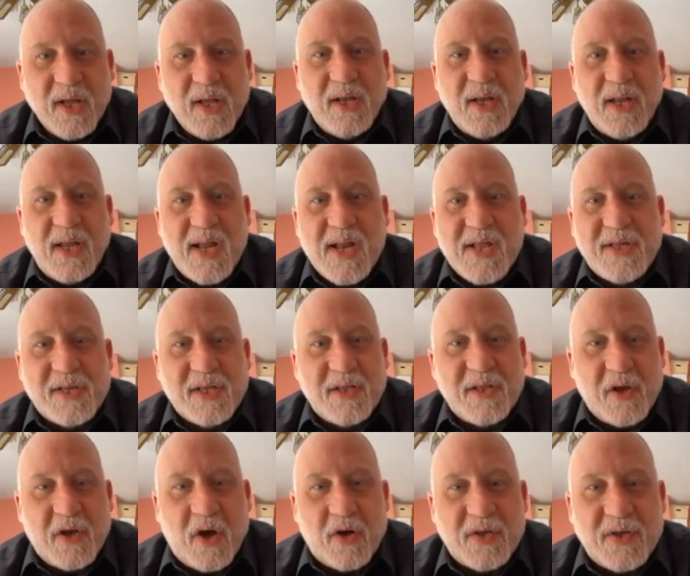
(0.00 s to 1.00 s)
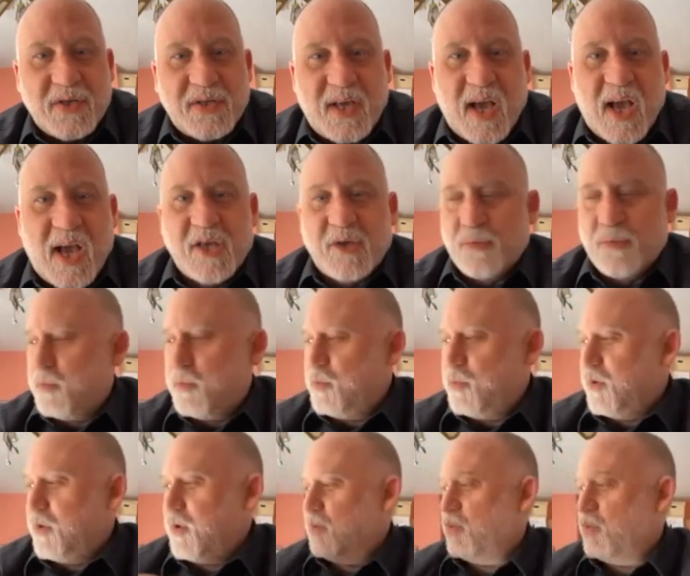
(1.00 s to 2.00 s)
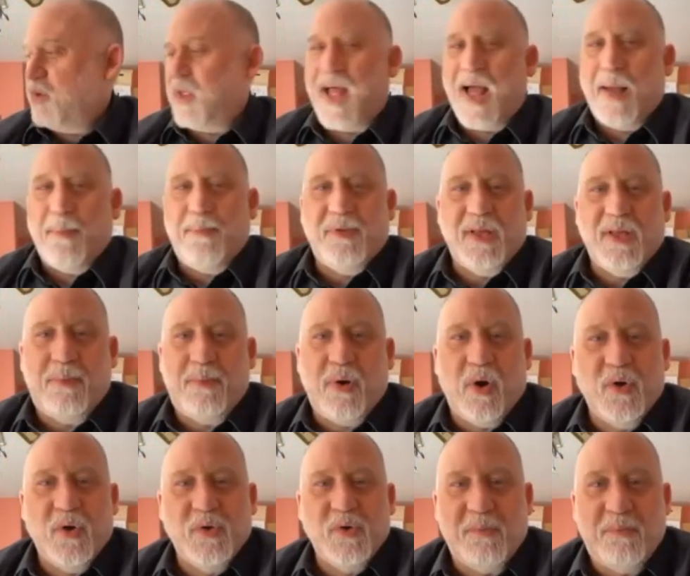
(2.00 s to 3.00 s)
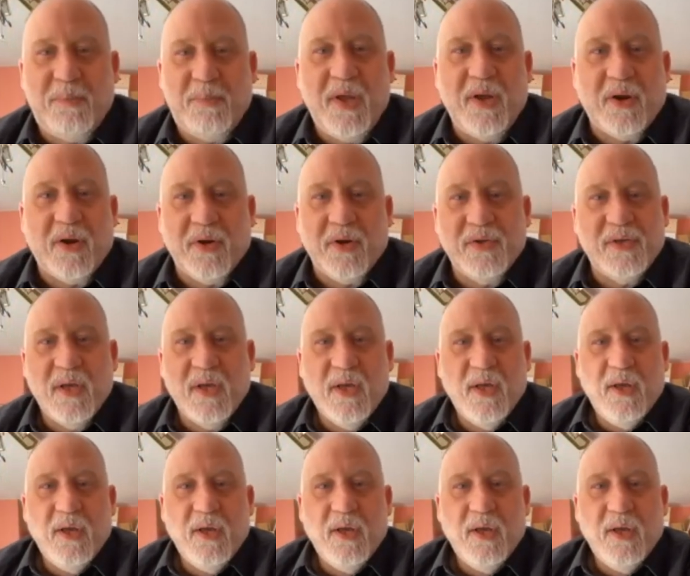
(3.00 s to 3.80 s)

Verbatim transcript: needs, and all these guys will happily pose with beers,